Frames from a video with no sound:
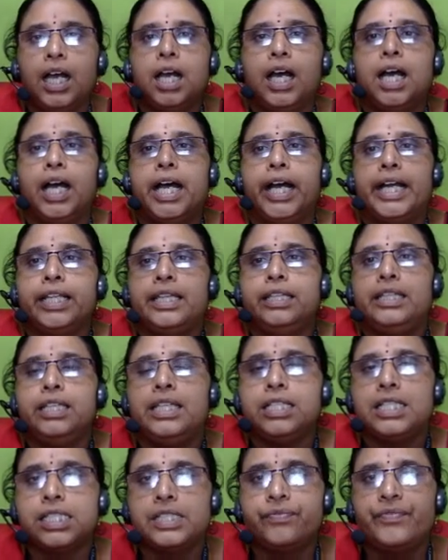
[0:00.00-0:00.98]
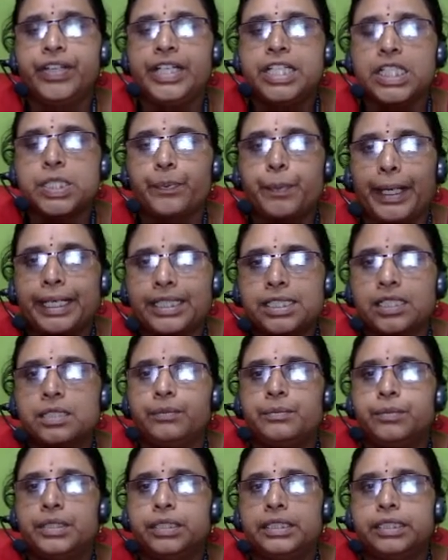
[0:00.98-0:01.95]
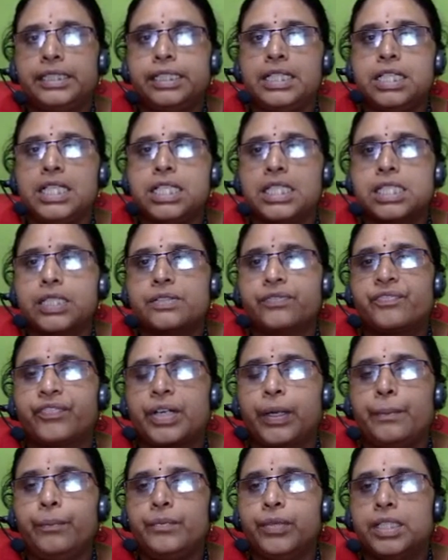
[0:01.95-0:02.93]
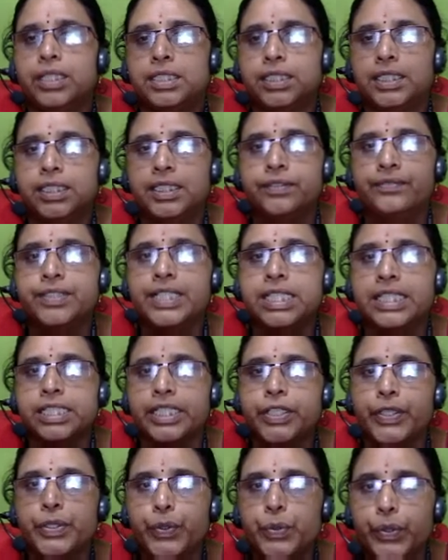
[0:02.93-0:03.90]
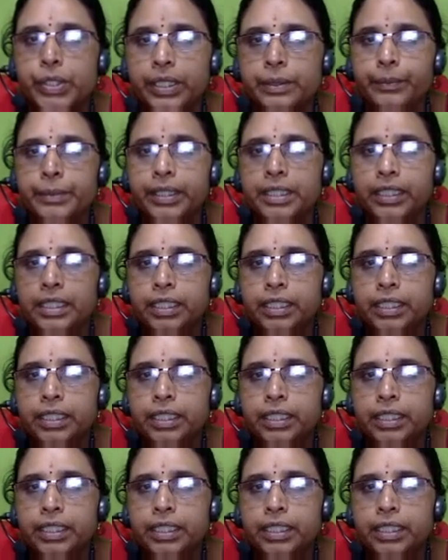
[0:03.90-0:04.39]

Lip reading: And this wind spectrum is from Western Europe.